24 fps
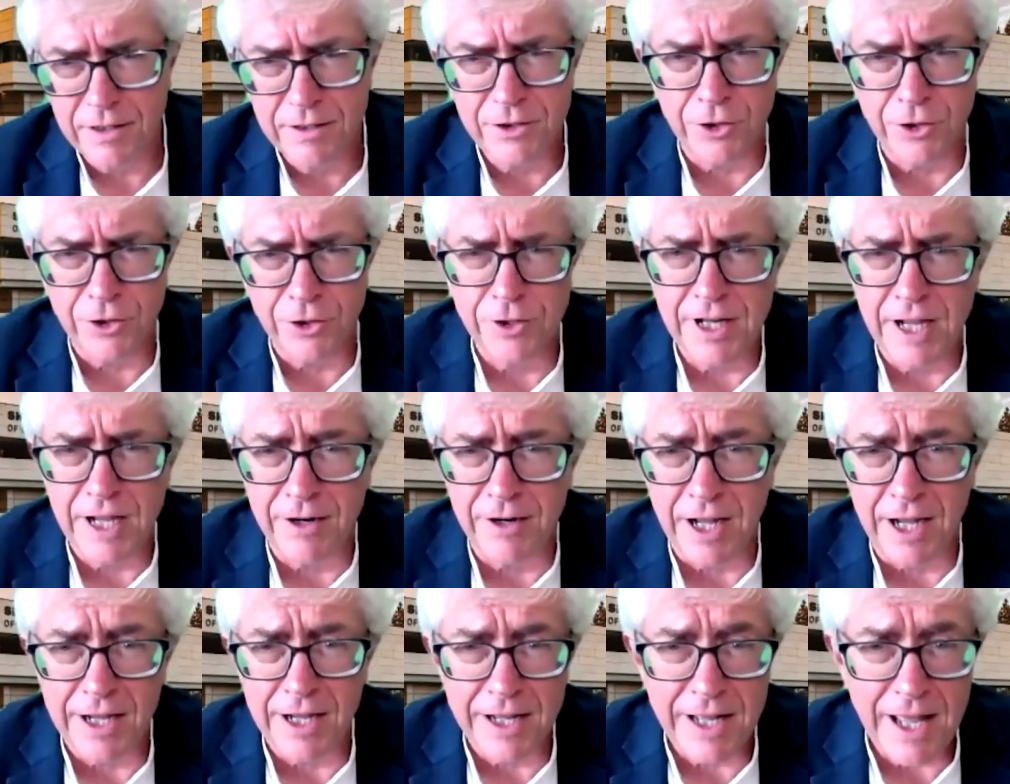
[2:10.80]
turned
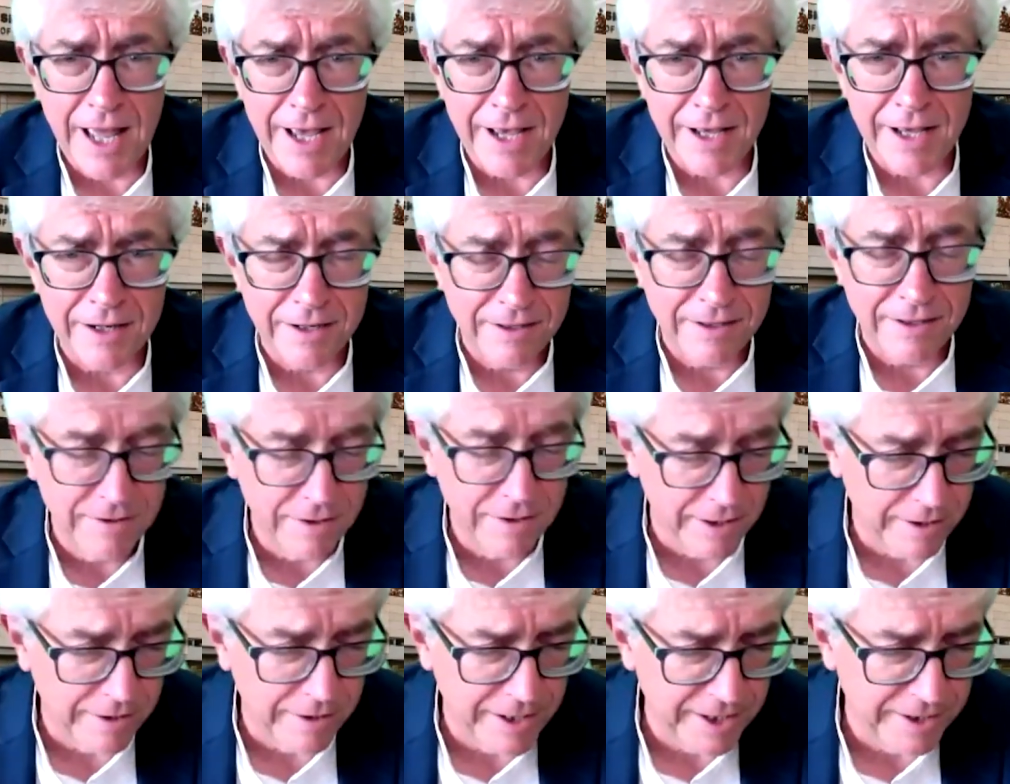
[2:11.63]
out I had
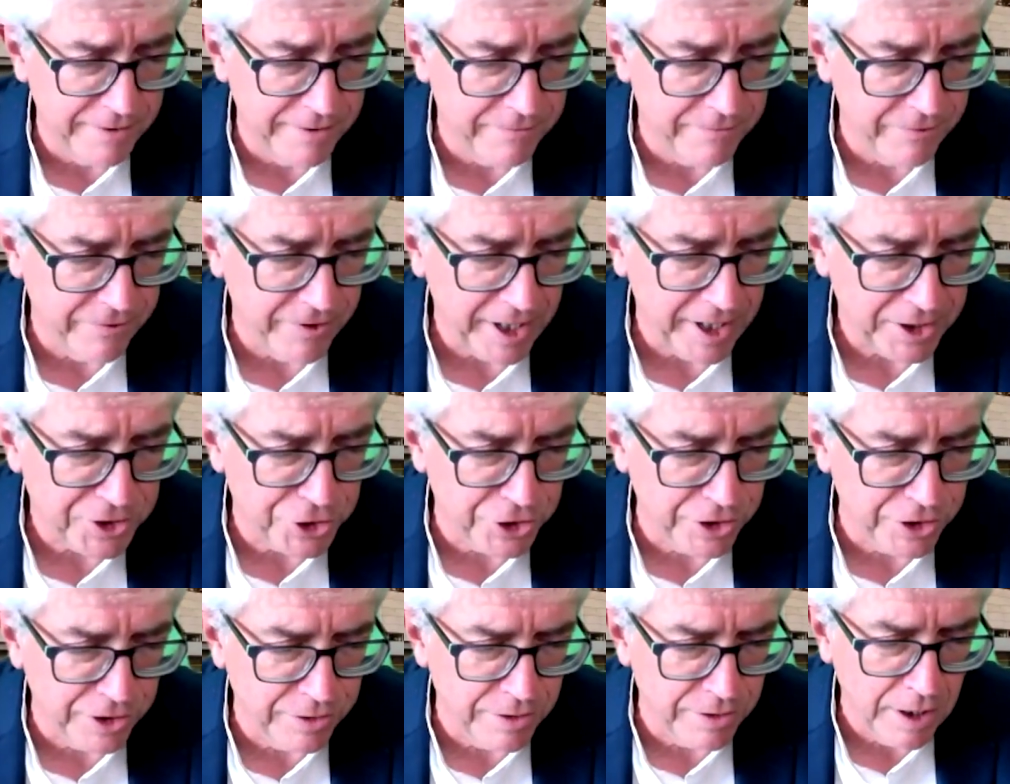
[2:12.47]
uh, an
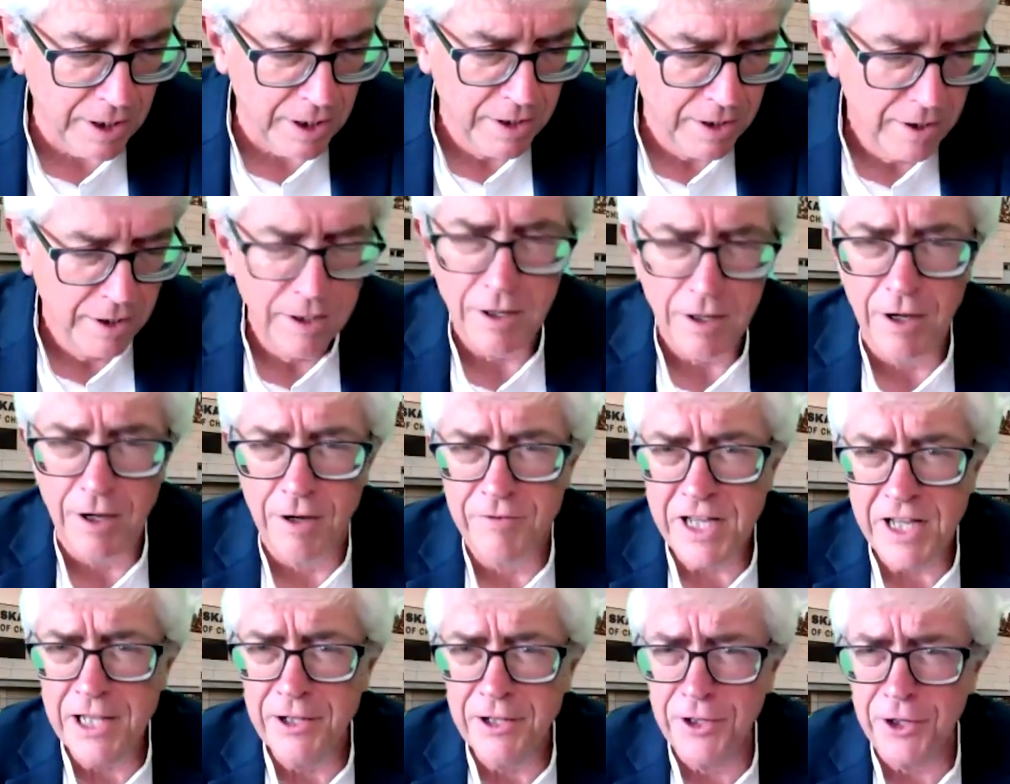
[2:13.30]
infection of
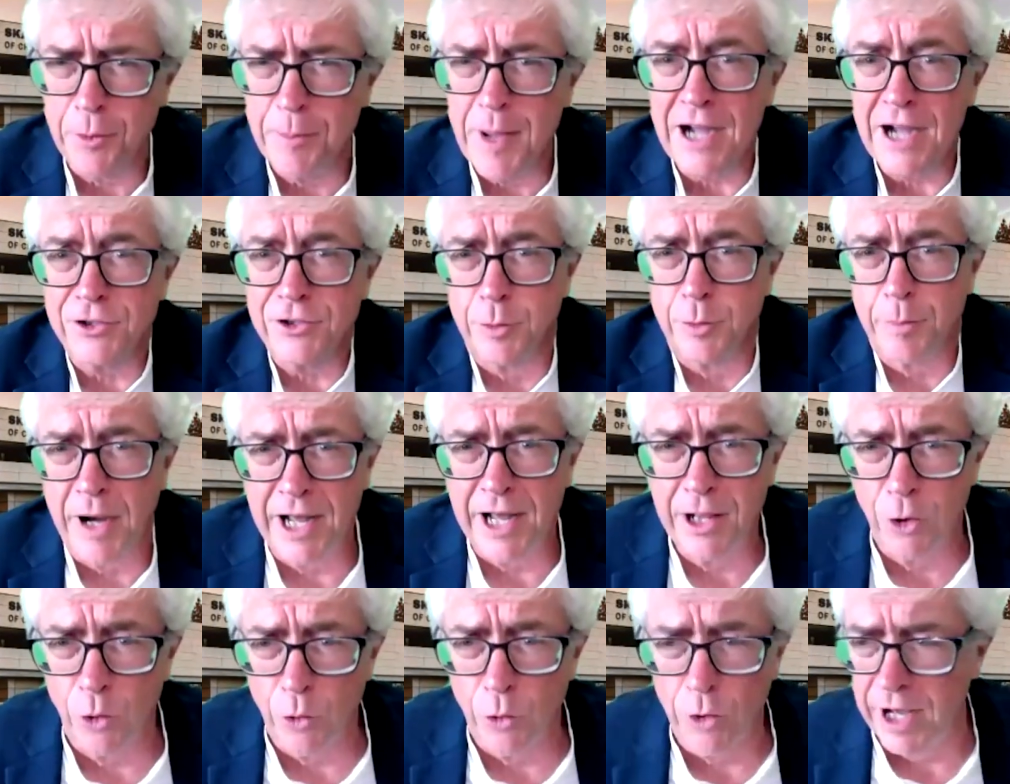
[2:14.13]
Helicobacter
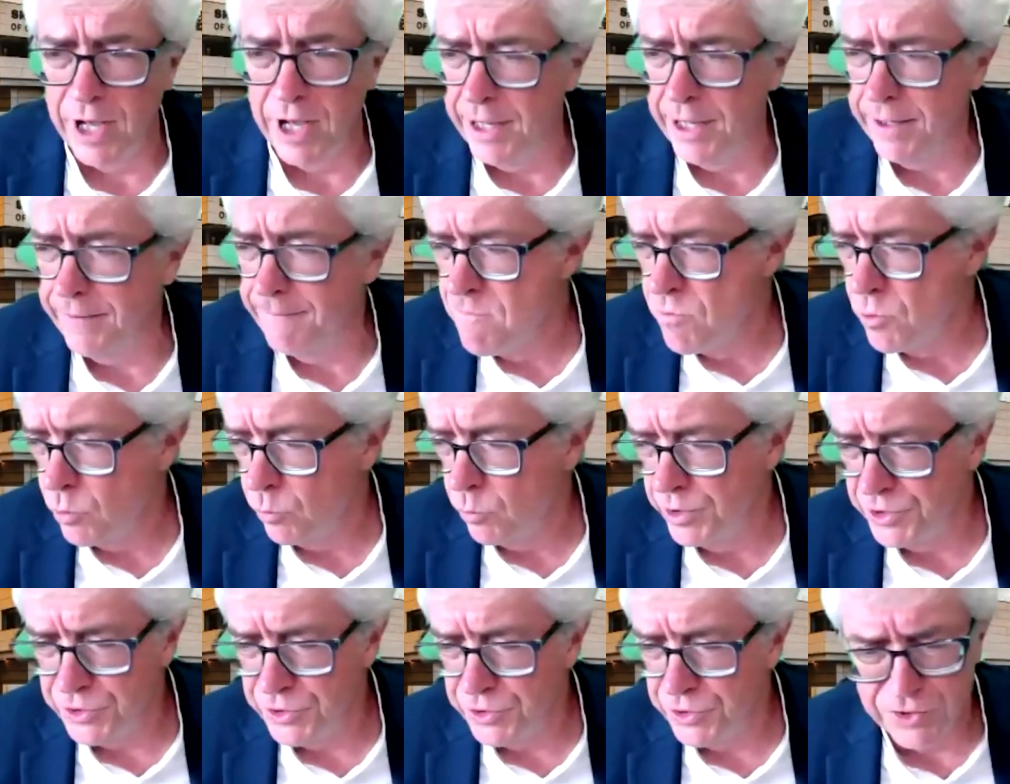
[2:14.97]
pylori,
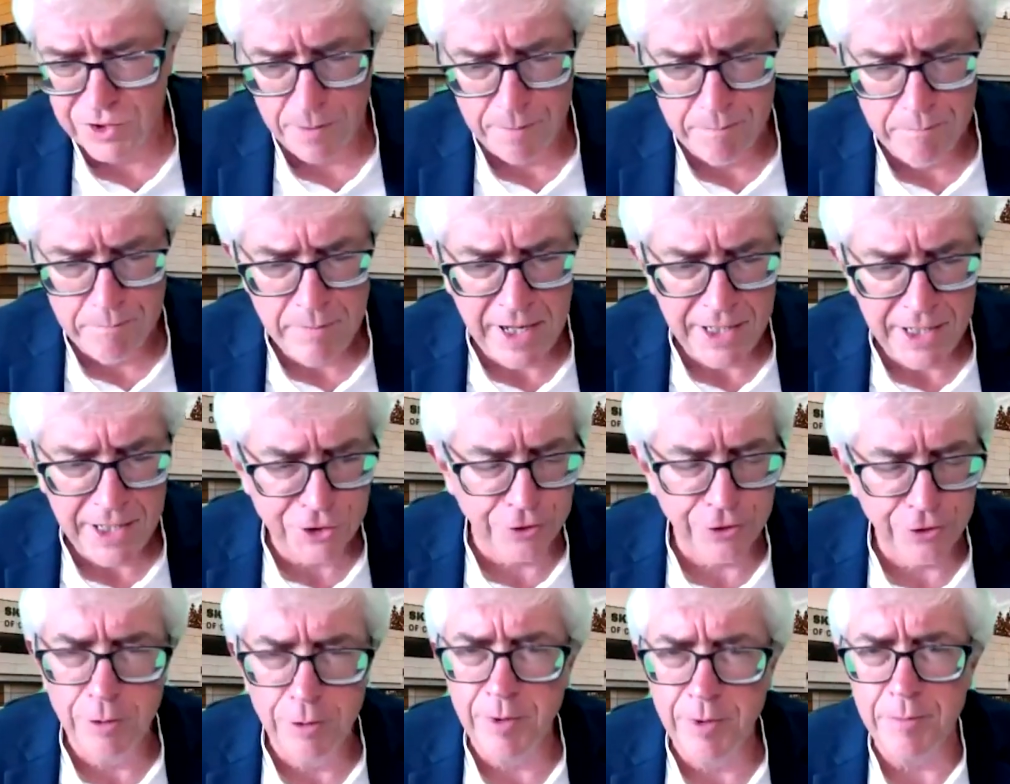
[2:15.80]
which was a major
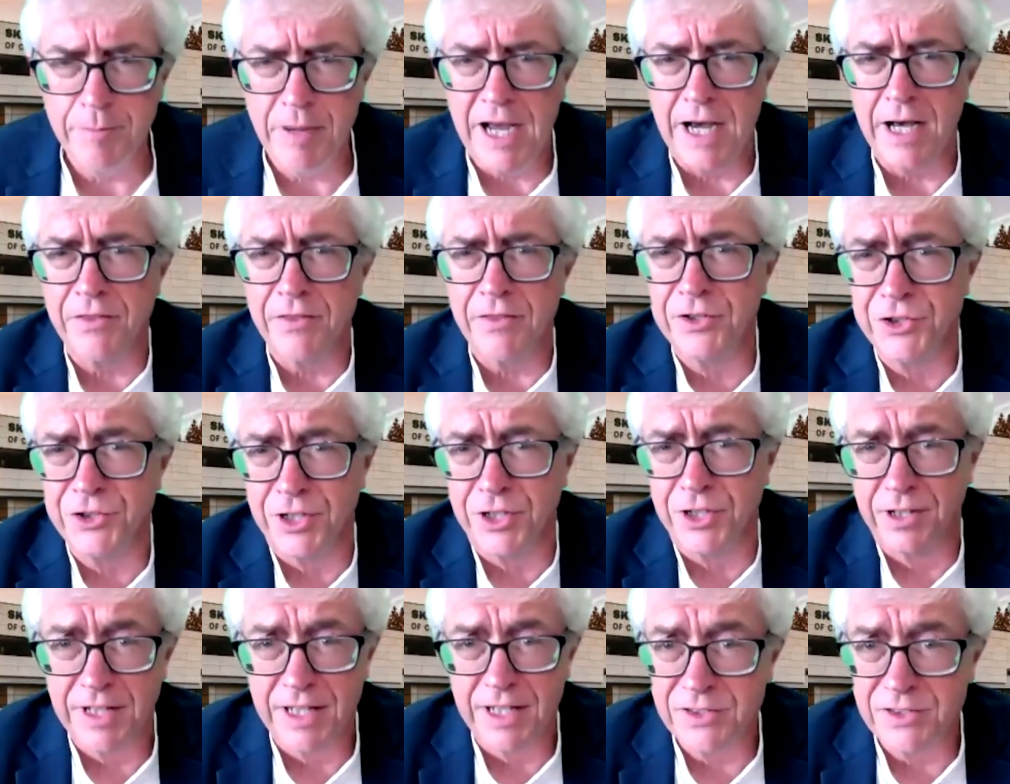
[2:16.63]
human
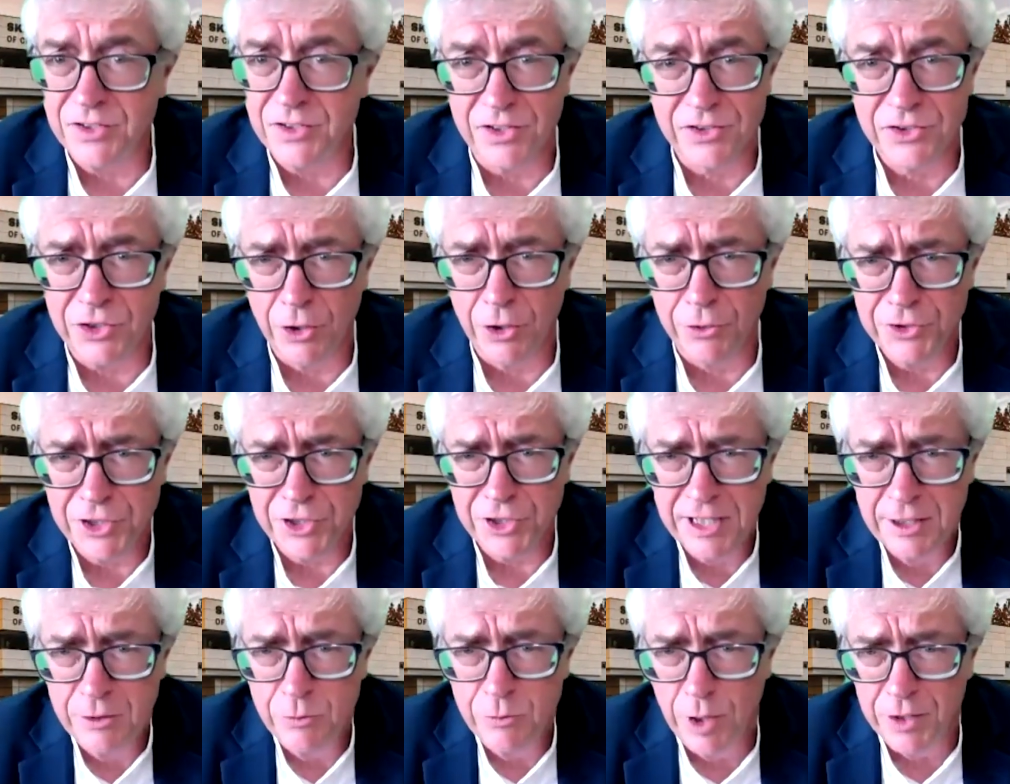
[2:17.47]
pathogen that's
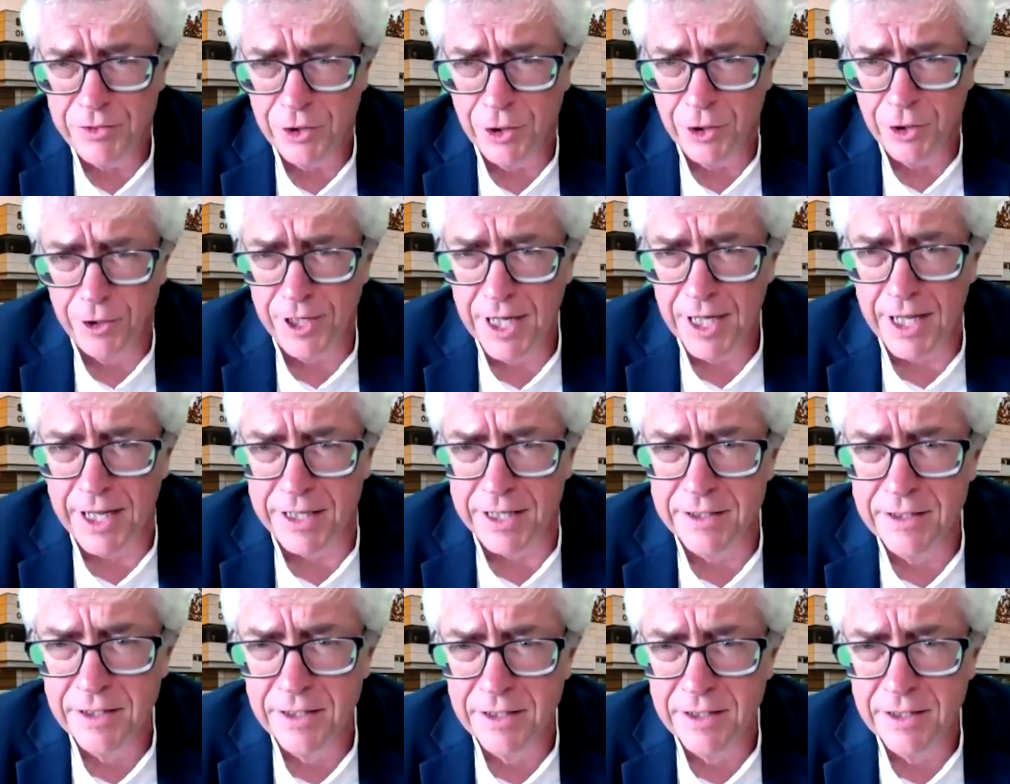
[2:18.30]
associated with your gut.